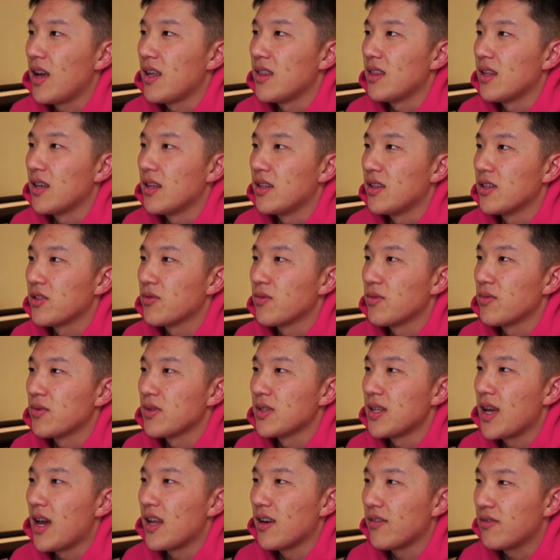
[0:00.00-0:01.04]
and then this one
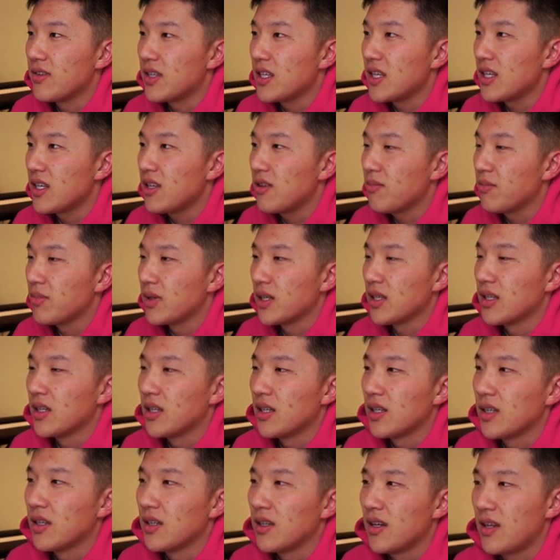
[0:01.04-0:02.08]
was NFT, but
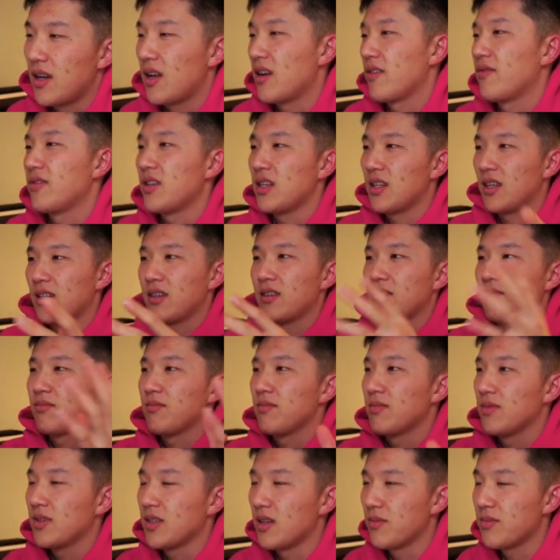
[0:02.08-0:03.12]
uh, an NFT like
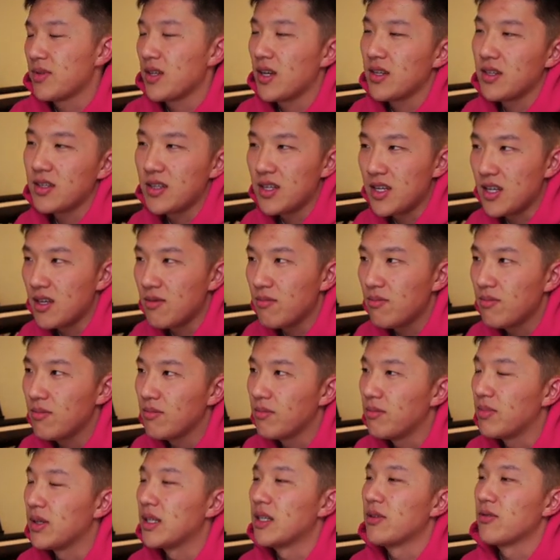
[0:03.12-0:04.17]
subset
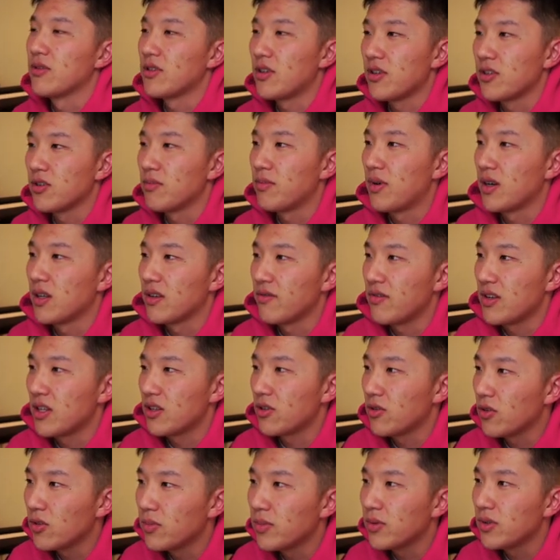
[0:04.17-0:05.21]
team, but it was also part of
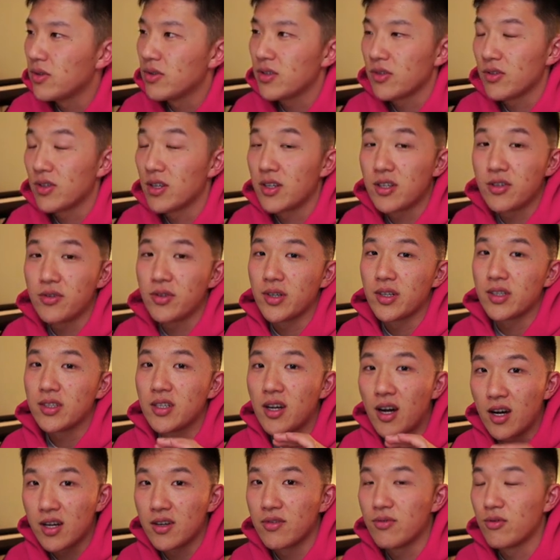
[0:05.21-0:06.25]
ETH Global. So they're doing a
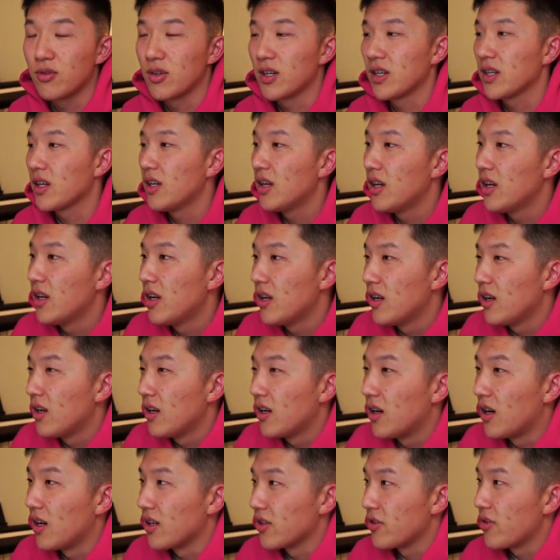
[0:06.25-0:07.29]
ton of work
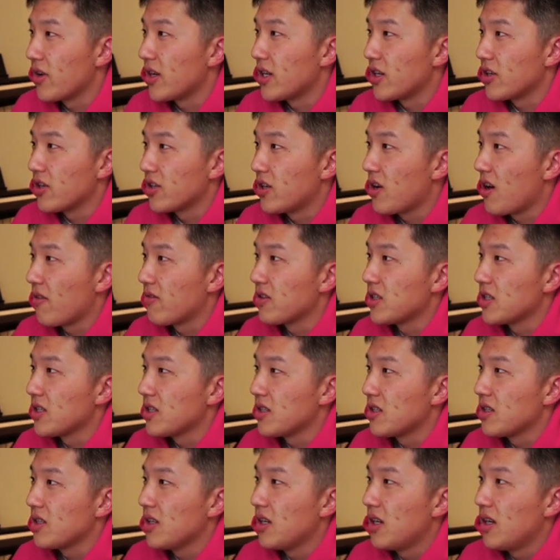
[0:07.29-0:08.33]
on creating good
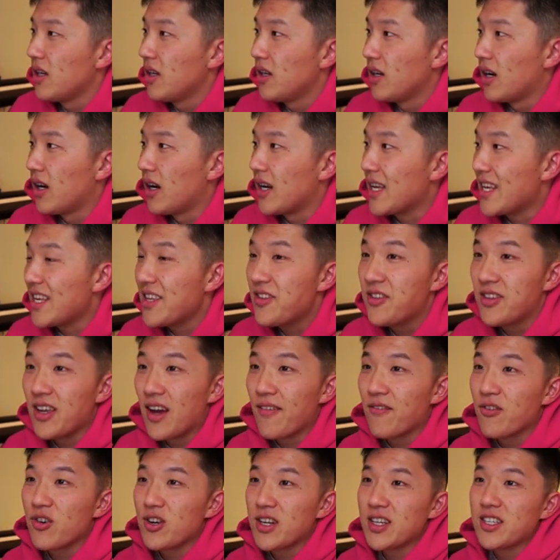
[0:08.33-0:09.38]
conferences. Uh, ETH
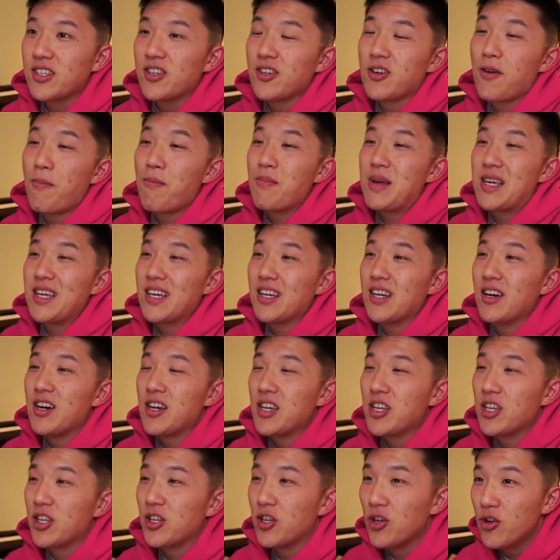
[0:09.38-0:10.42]
Denver is gonna be
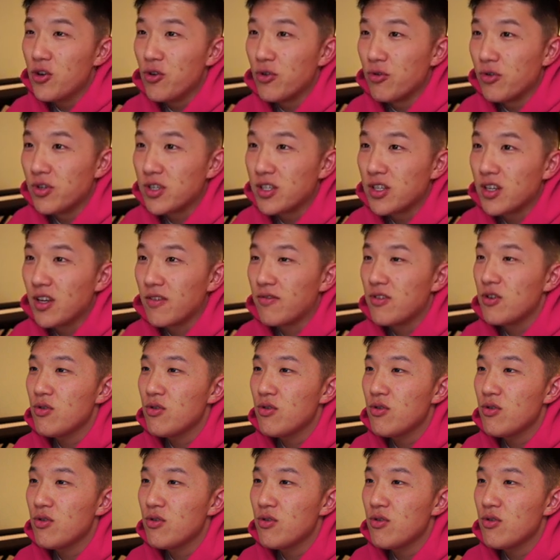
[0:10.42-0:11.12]
huge. If